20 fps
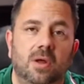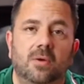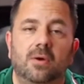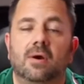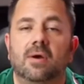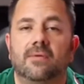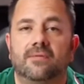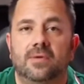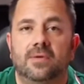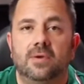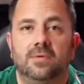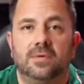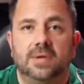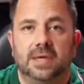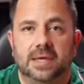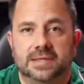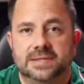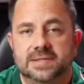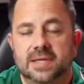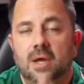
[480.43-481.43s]
loan, are a few
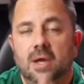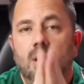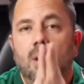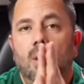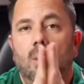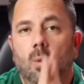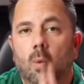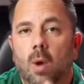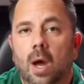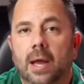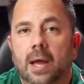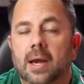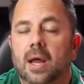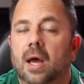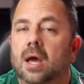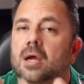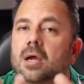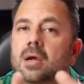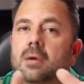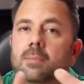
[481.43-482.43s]
things. One,
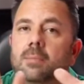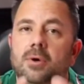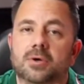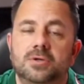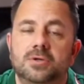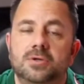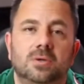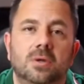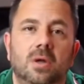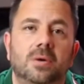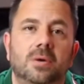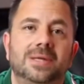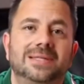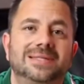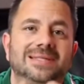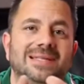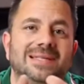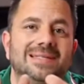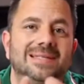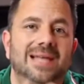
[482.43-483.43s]
a commercial loan is
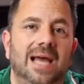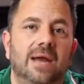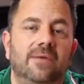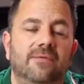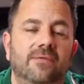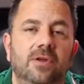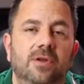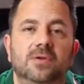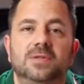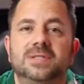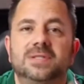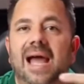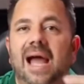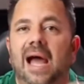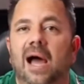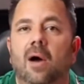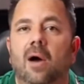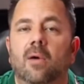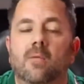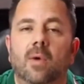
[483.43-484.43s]
designed for you to
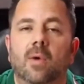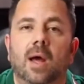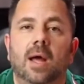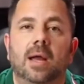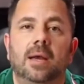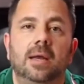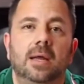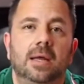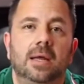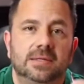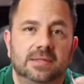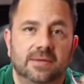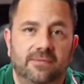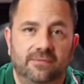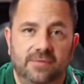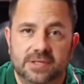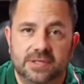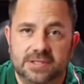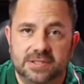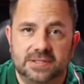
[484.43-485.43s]
outrun
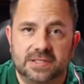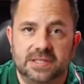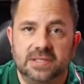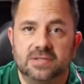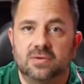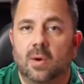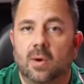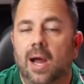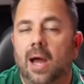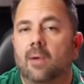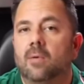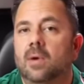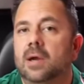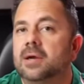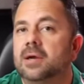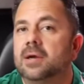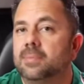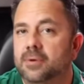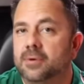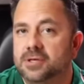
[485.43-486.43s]
deficiencies or outrun
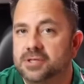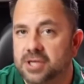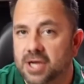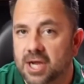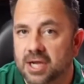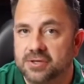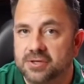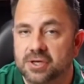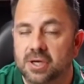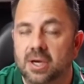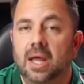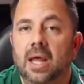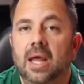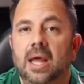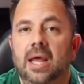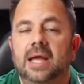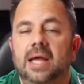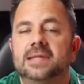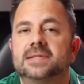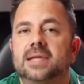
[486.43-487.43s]
depreciation.
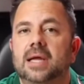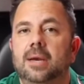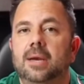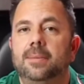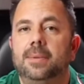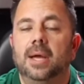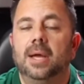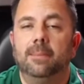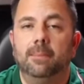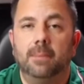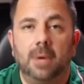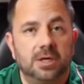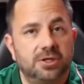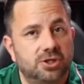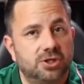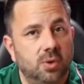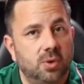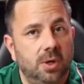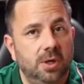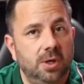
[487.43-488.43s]
It's going to be a much
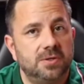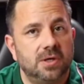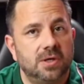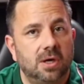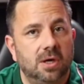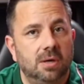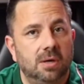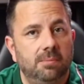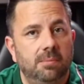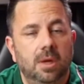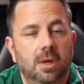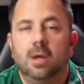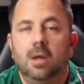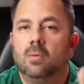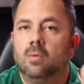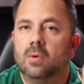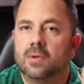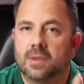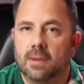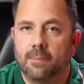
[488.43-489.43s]
shorter term
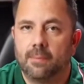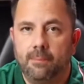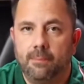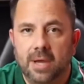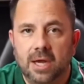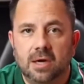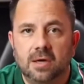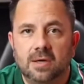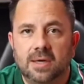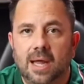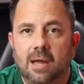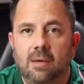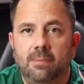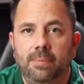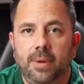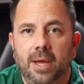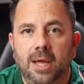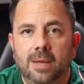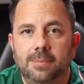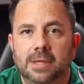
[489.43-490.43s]
with a bigger down
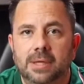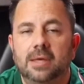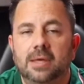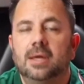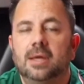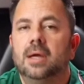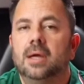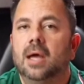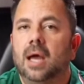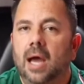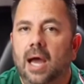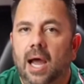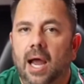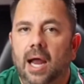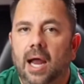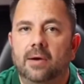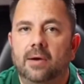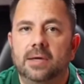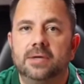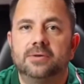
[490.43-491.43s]
payment,
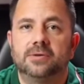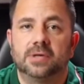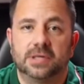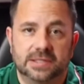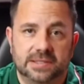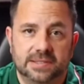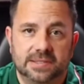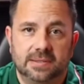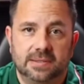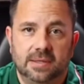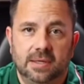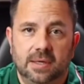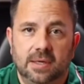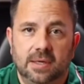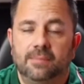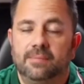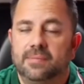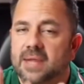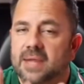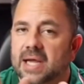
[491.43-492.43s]
higher interest.
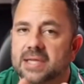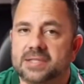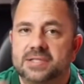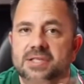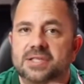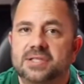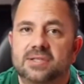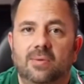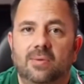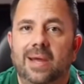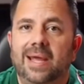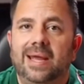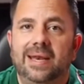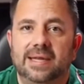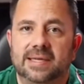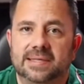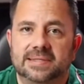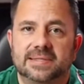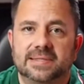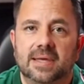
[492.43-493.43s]
That's just the way it
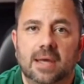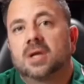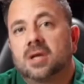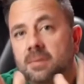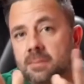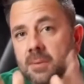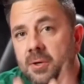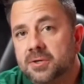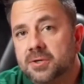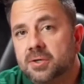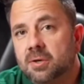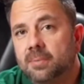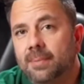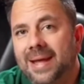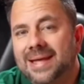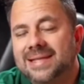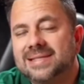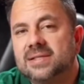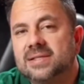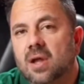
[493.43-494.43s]
is. Commercial
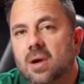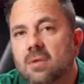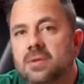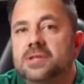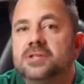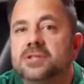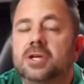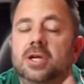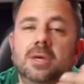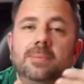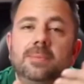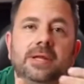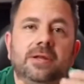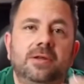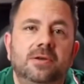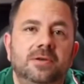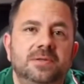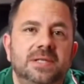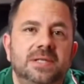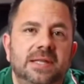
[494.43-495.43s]
banks know that you're going to be
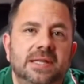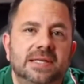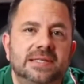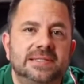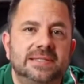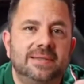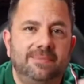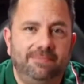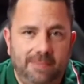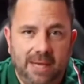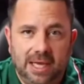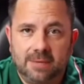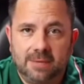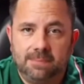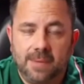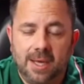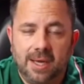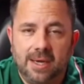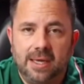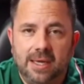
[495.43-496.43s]
using this to make
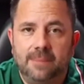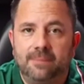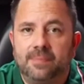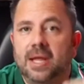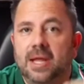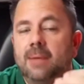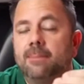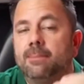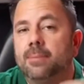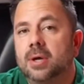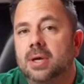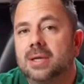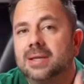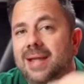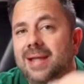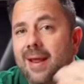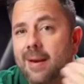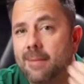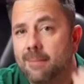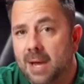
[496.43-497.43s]
money and put a
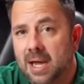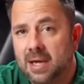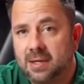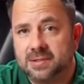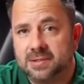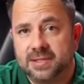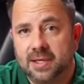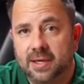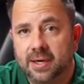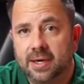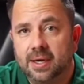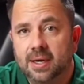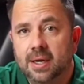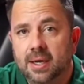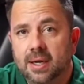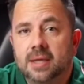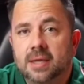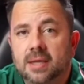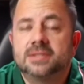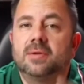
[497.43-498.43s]
lot of miles on it.
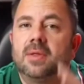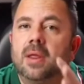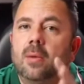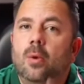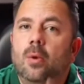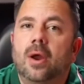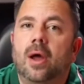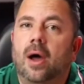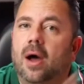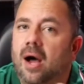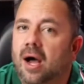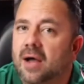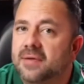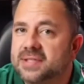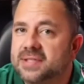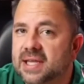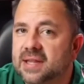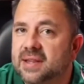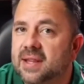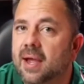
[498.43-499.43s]
So they want to
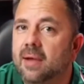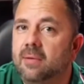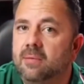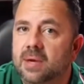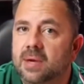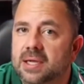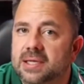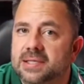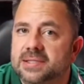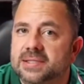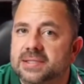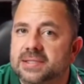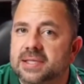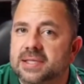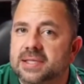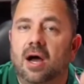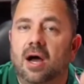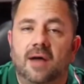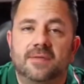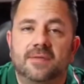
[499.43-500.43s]
offset that
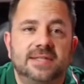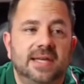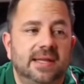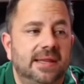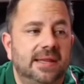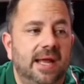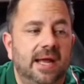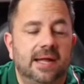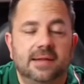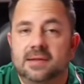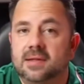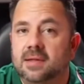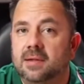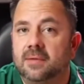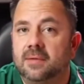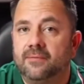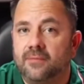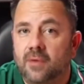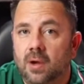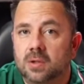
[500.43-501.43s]
risk and offset
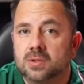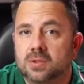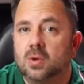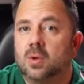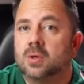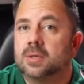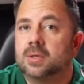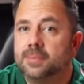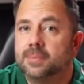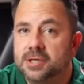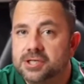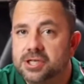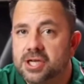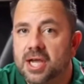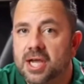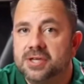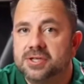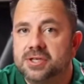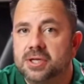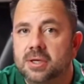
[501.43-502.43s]
that default or
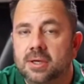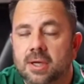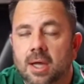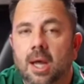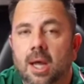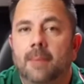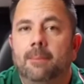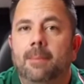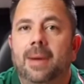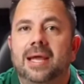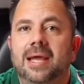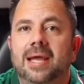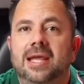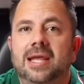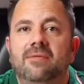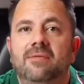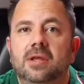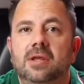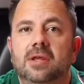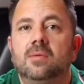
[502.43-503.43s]
depreciation by
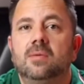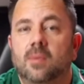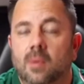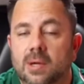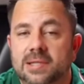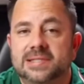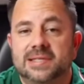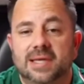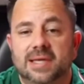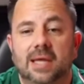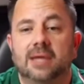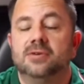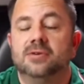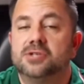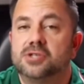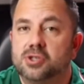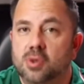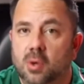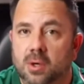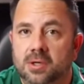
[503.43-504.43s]
giving you, once again,
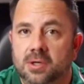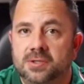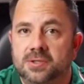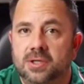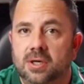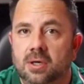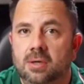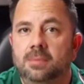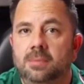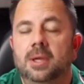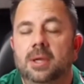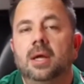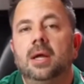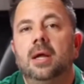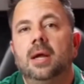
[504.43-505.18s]
shorter term,